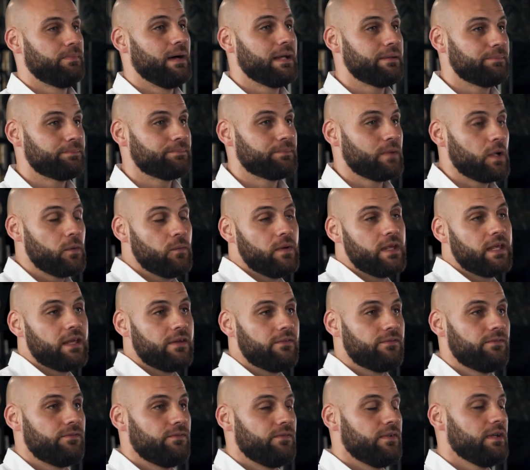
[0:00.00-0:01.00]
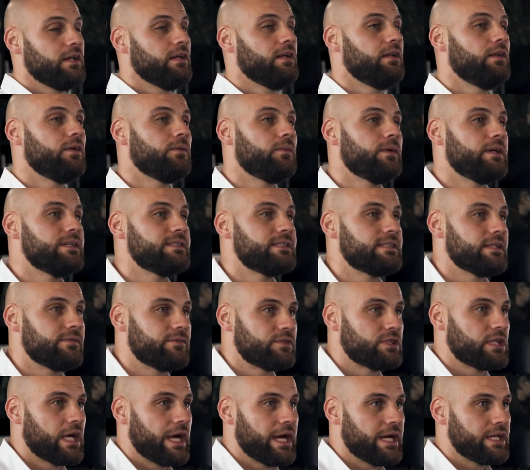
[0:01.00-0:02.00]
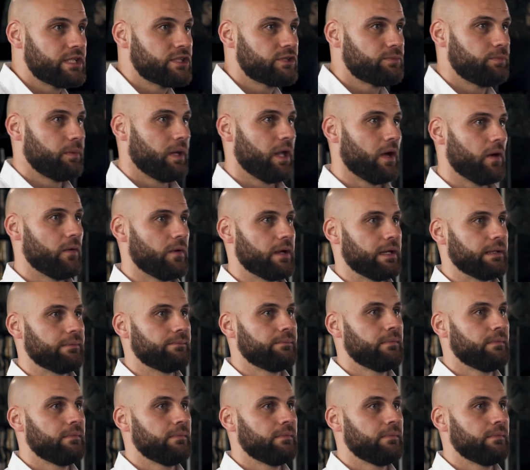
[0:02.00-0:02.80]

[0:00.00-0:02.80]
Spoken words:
but we can feel the winds of change blowing.